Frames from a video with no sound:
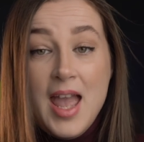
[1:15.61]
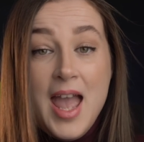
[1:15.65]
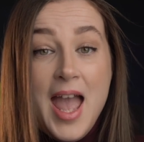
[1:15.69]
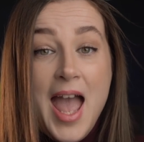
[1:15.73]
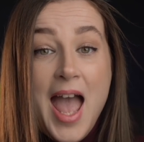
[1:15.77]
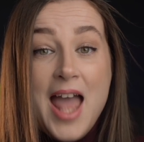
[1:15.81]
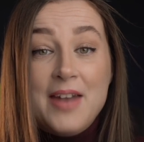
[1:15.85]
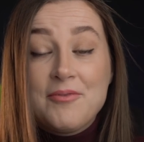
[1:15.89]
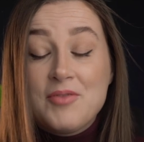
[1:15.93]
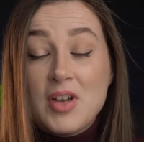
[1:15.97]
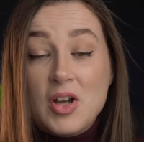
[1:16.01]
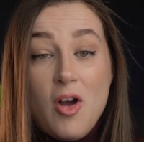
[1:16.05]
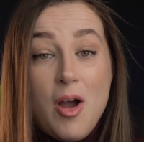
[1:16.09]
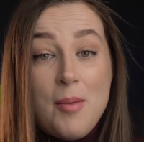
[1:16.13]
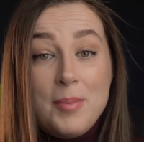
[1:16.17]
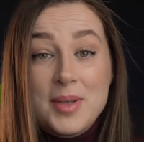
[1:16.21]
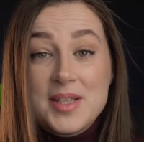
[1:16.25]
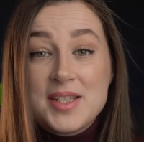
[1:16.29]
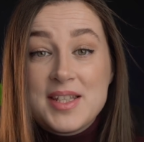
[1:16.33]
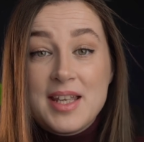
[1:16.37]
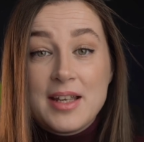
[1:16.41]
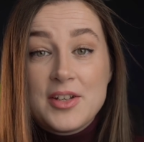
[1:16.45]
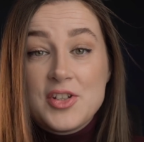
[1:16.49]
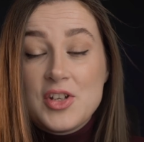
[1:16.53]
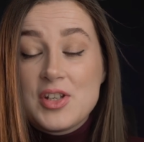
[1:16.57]
And the
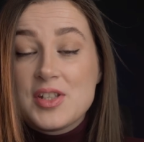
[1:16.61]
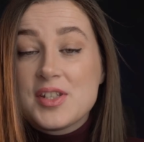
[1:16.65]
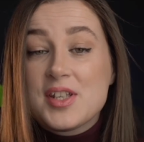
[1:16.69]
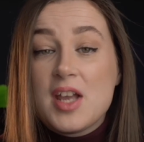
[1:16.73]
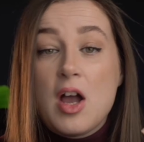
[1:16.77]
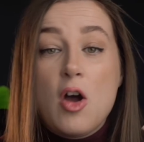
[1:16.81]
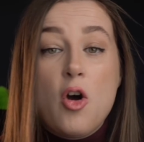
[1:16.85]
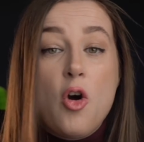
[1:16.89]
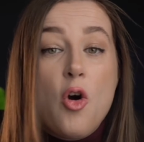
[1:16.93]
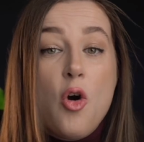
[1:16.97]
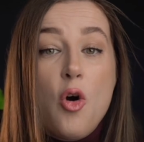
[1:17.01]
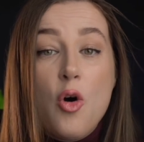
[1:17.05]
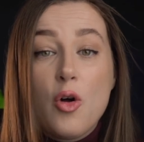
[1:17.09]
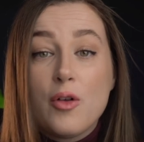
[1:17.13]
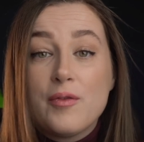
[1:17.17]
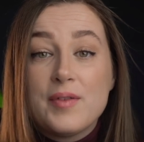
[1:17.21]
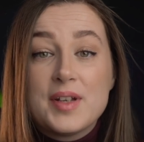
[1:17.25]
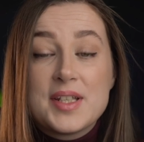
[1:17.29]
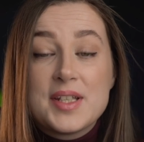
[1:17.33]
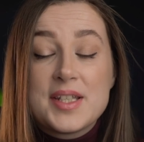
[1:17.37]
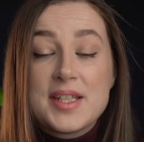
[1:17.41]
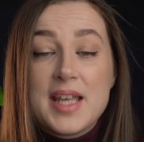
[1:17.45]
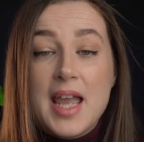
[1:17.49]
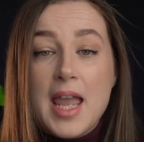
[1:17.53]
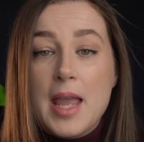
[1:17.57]
comment sections are all the
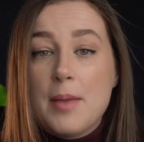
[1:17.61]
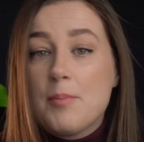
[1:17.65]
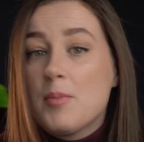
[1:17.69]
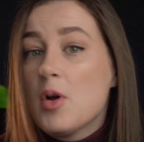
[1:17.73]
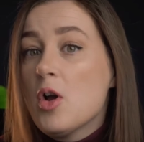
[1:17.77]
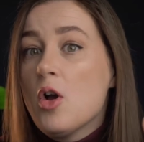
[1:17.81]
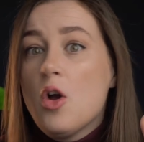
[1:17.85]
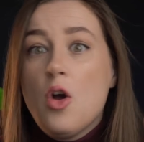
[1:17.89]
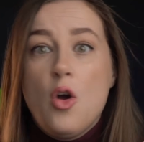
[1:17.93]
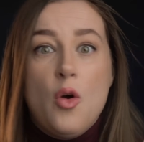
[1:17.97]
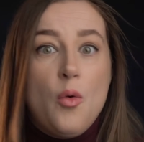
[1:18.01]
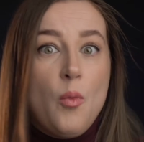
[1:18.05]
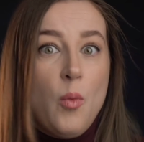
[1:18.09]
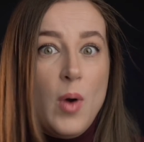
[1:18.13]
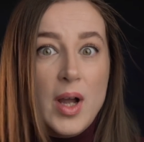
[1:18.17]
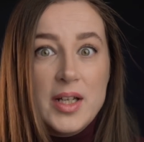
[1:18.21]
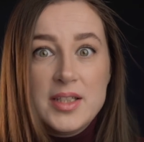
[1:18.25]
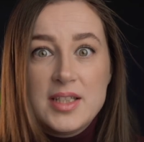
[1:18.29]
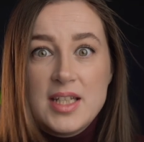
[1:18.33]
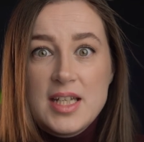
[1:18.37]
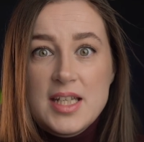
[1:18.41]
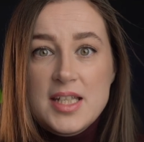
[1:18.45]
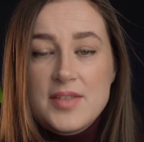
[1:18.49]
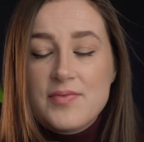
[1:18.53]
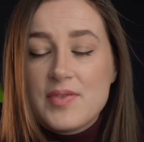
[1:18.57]
same. What
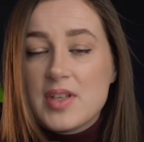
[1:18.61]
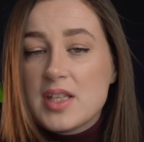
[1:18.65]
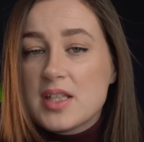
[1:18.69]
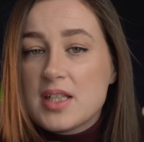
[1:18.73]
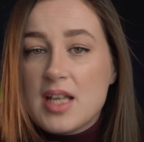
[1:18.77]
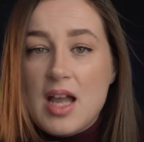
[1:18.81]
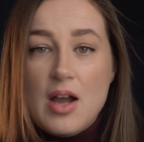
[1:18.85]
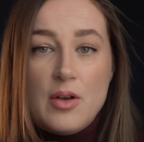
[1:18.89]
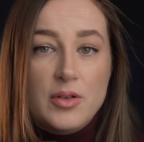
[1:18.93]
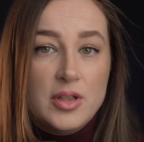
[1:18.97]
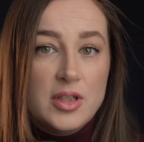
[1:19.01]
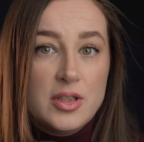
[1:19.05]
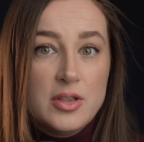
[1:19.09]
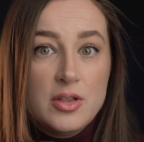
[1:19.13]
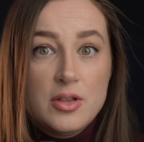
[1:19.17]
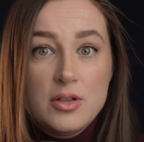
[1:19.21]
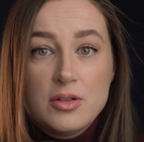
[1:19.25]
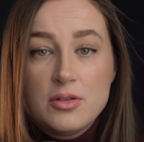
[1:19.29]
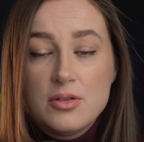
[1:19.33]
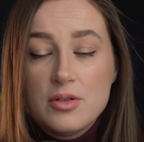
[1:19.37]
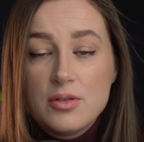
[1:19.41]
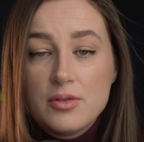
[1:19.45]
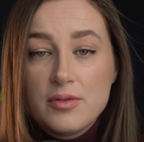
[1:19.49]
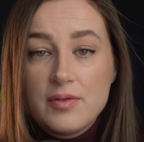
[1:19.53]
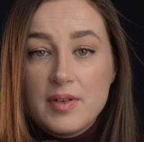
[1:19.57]
is this? How did you
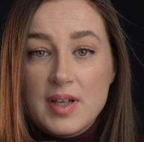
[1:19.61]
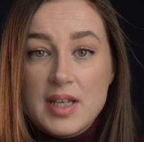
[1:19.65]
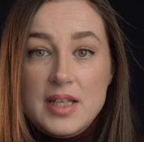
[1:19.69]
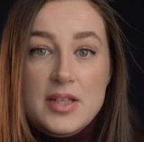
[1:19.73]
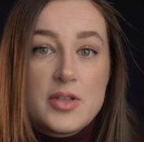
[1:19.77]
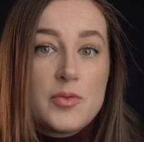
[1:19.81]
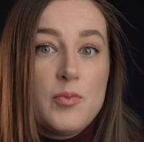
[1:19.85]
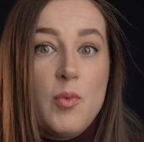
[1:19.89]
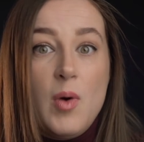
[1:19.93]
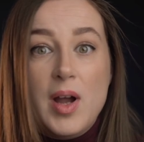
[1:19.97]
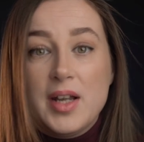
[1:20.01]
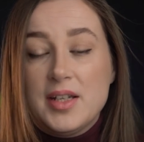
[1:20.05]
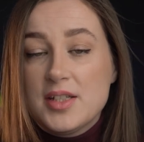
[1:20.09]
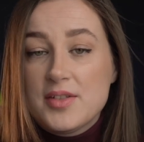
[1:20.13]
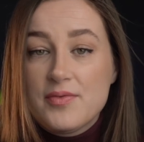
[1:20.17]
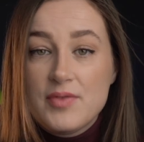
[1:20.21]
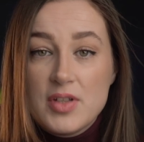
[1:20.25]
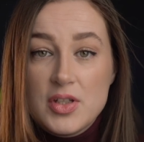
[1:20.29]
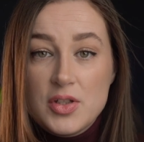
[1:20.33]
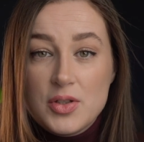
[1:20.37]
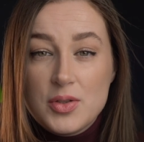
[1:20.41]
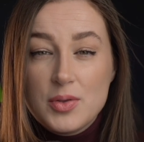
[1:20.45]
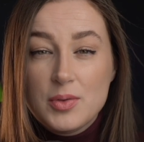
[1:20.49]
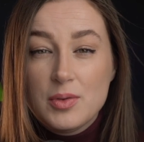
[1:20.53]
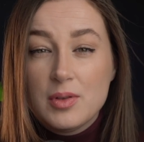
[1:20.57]
do this? What is
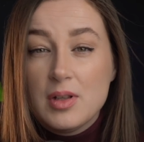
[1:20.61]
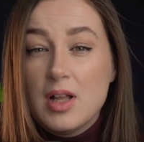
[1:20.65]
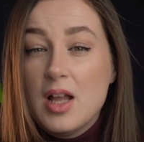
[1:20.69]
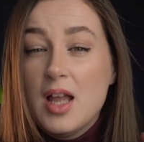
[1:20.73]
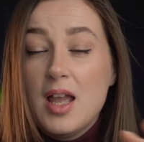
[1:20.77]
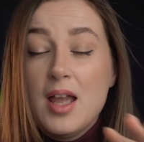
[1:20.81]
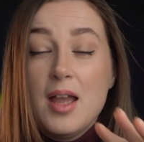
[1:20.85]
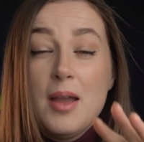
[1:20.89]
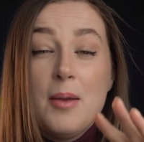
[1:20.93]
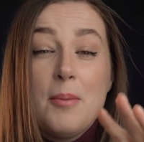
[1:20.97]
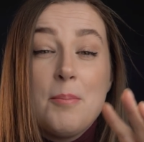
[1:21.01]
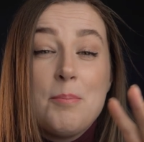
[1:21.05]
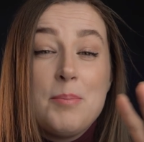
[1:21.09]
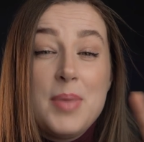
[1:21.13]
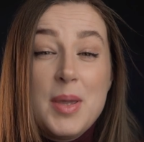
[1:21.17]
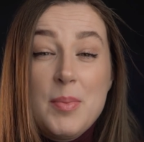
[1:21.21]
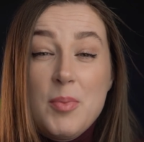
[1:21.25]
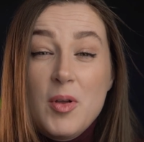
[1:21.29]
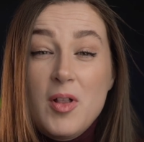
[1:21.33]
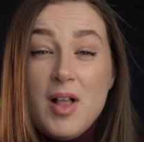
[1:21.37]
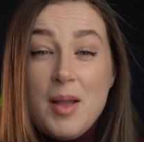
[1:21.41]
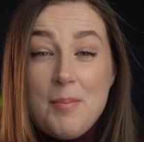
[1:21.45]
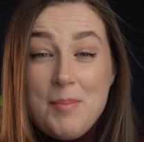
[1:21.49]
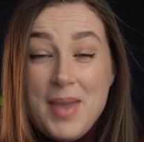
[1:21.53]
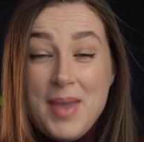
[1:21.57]
this tool?
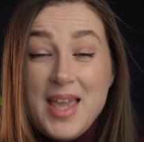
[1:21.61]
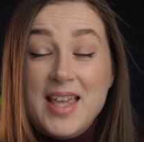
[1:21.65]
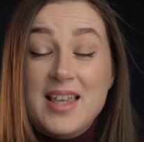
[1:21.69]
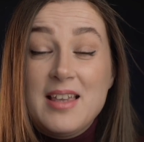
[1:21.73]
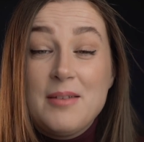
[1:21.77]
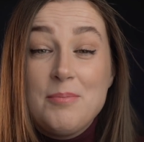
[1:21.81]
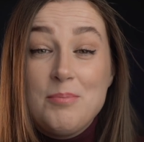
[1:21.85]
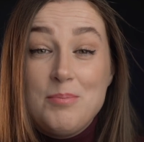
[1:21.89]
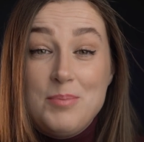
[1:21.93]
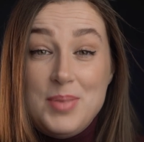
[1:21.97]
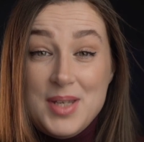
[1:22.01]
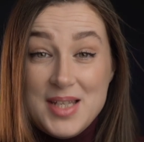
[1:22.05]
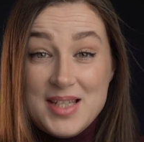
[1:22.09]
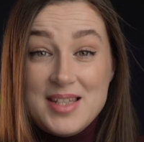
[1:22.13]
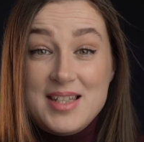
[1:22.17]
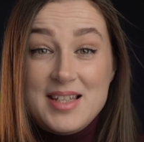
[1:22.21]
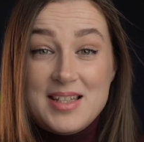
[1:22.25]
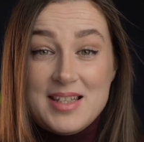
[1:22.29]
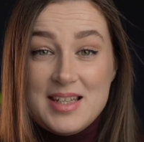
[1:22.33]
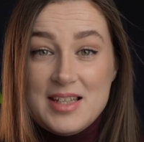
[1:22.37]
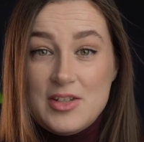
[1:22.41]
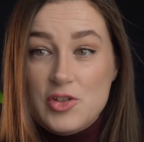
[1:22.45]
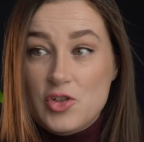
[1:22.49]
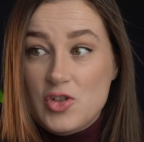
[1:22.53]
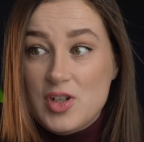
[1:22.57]
People are making
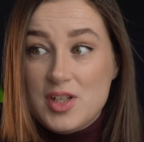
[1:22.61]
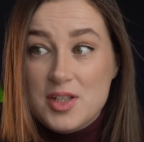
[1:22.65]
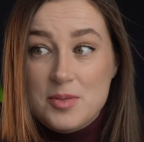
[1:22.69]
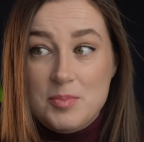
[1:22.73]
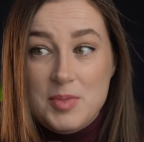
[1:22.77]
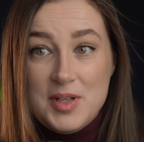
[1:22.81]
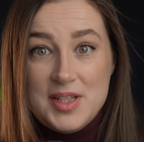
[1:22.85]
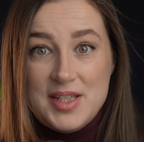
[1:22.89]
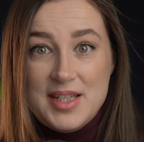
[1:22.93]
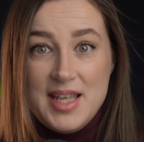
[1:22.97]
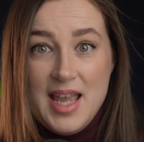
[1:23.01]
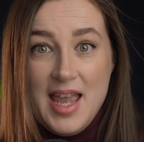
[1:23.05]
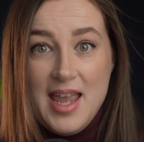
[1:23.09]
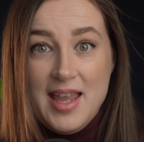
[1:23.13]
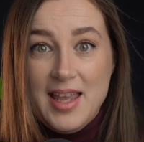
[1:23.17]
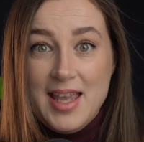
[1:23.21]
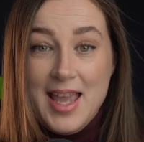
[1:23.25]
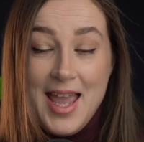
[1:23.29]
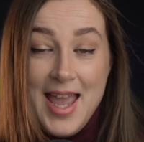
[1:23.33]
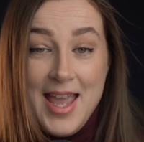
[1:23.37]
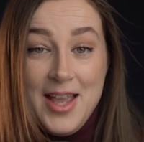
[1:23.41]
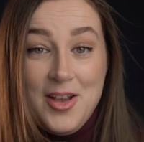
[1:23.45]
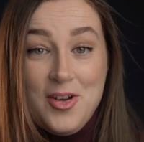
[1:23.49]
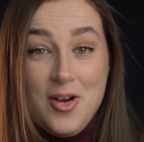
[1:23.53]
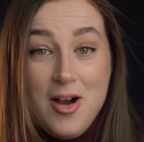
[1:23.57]
businesses just by saying,
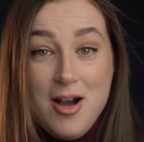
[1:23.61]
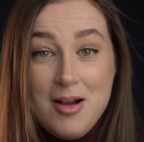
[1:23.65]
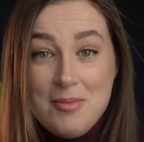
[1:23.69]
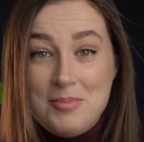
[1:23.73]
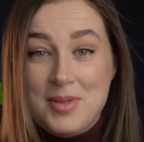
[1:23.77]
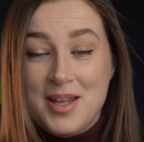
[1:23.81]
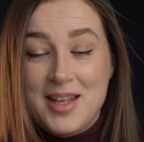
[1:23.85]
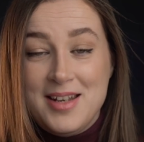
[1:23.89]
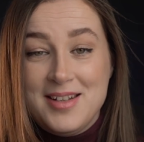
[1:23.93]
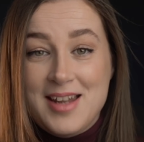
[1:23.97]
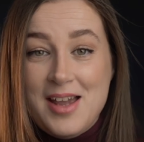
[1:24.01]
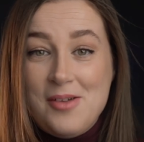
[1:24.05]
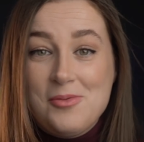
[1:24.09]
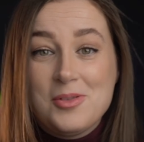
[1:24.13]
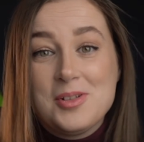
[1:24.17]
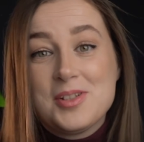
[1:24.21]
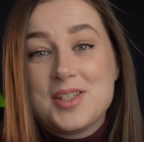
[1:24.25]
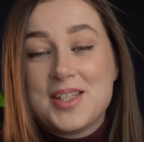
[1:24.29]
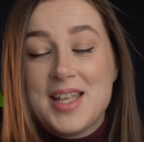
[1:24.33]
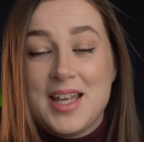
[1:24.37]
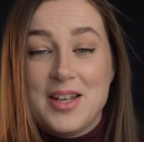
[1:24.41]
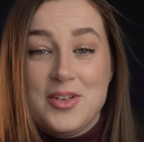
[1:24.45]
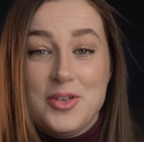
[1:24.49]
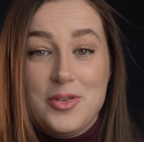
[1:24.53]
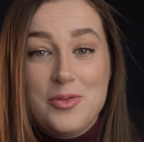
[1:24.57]
hey, comment, I will
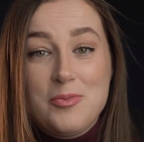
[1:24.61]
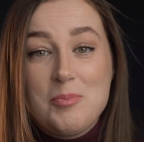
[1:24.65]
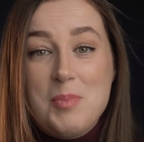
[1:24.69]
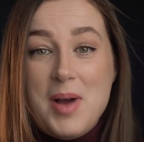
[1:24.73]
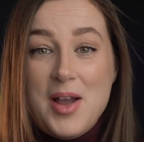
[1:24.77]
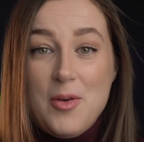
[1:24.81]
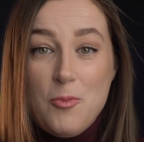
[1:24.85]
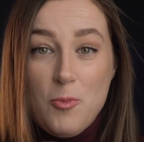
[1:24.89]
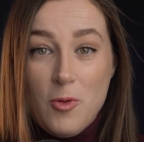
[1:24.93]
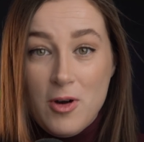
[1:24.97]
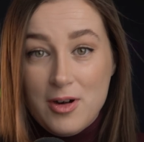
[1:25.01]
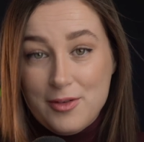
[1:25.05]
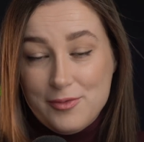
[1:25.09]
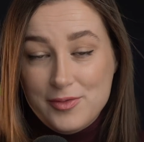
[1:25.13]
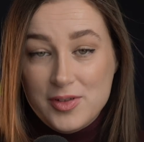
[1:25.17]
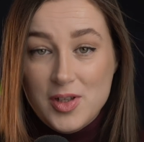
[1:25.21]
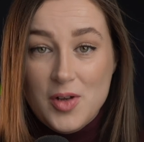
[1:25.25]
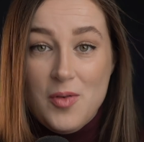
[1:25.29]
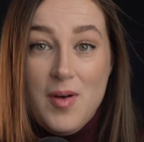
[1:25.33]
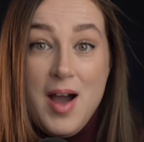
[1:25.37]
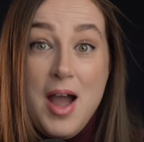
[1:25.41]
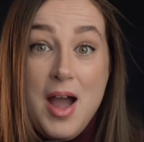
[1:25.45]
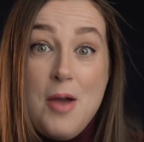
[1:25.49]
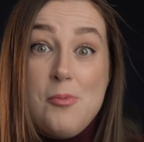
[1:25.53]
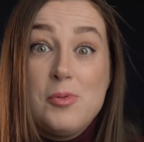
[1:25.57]
send you my
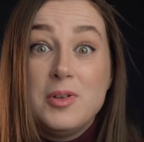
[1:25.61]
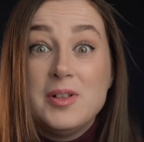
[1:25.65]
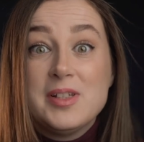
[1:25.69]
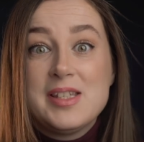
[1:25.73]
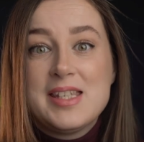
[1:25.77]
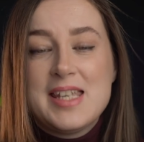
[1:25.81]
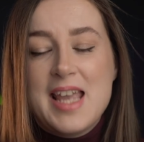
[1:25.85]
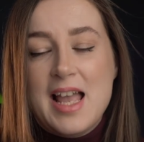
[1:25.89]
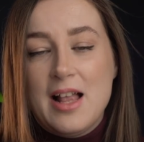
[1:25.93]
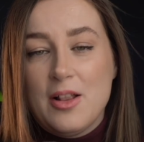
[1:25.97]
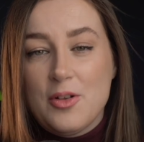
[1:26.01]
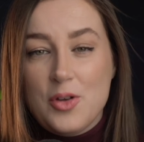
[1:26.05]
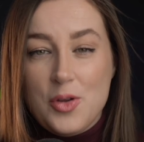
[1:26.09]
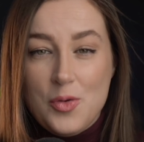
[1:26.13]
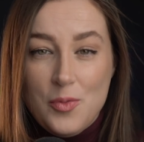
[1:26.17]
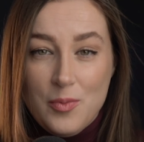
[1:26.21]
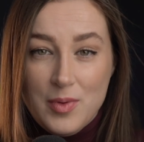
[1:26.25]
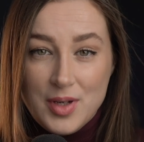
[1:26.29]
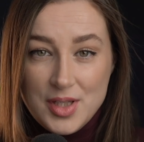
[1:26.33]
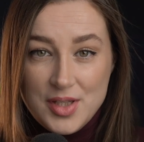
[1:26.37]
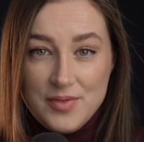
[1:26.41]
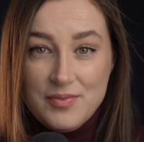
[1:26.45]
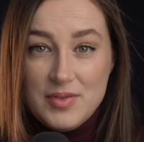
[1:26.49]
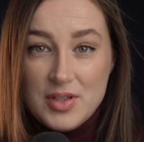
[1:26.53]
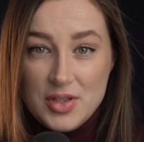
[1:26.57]
workflow. I will tell you
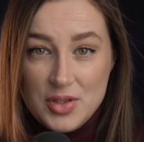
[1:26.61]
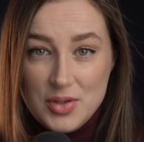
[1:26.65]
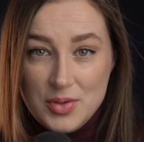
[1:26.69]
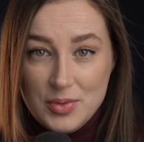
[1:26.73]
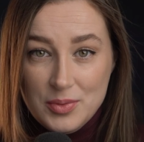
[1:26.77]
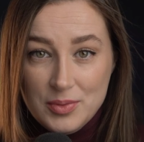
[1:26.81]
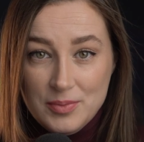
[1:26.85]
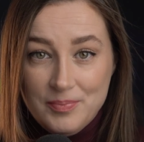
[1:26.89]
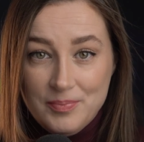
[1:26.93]
what's this tool.